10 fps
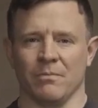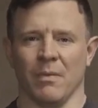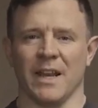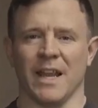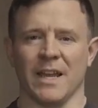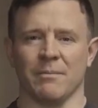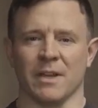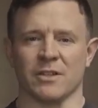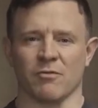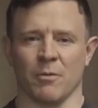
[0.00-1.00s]
My name
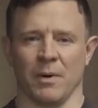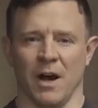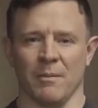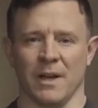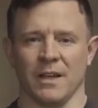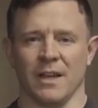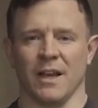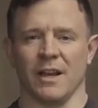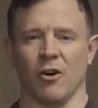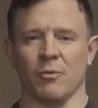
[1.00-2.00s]
is Rob Palmer
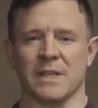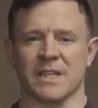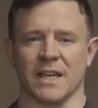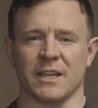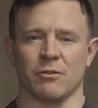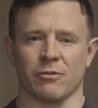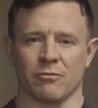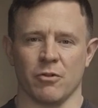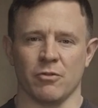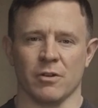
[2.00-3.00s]
and I will be taking you
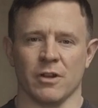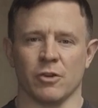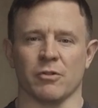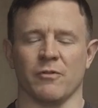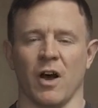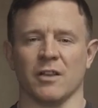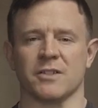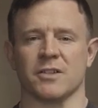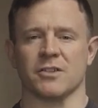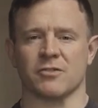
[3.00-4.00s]
through your
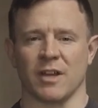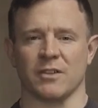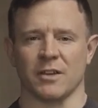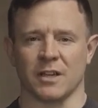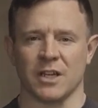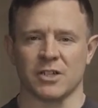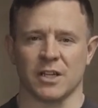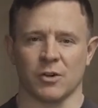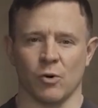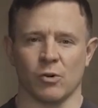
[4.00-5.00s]
advanced strength and
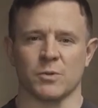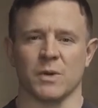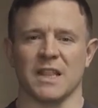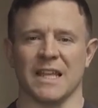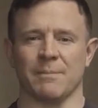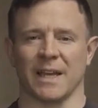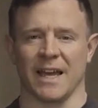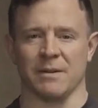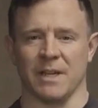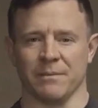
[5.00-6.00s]
conditioning course with Leap
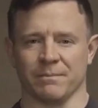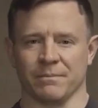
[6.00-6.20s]
Academy.